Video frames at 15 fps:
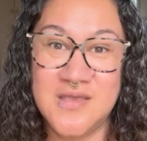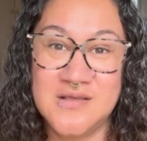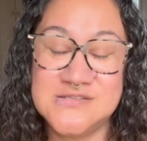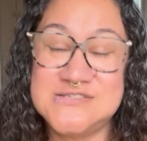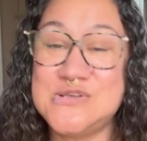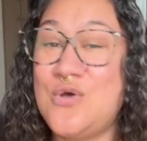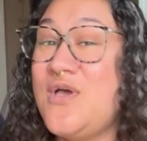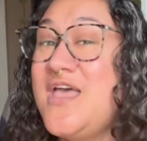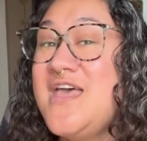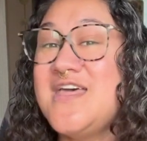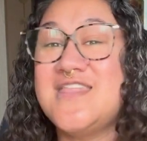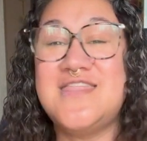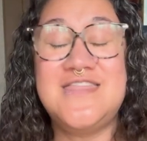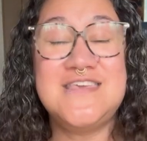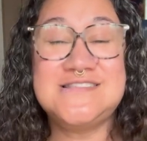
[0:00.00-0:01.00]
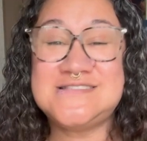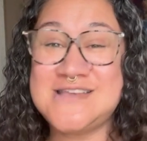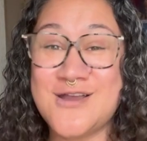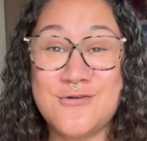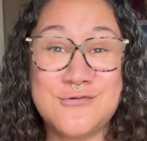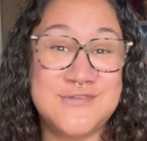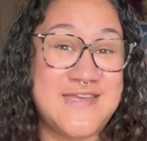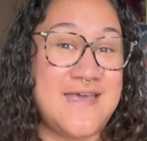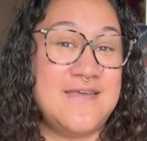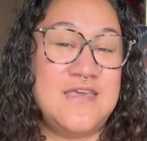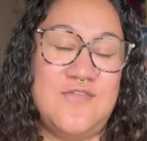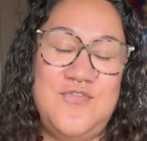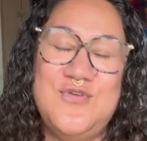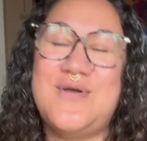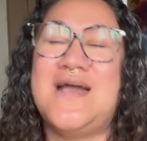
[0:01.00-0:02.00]
So this tarot deck,
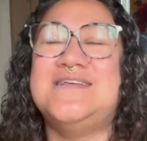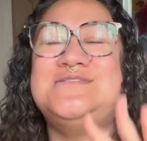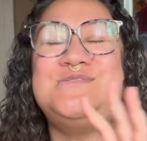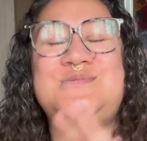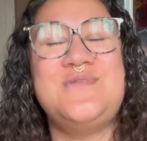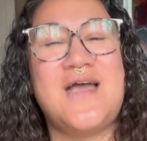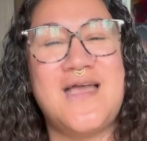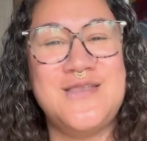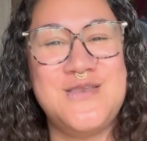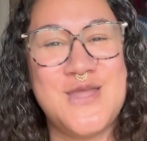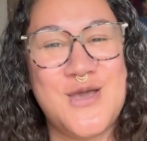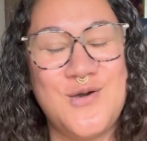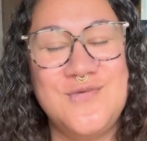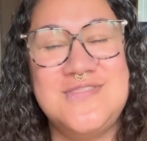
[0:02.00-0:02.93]
if you guys do not know,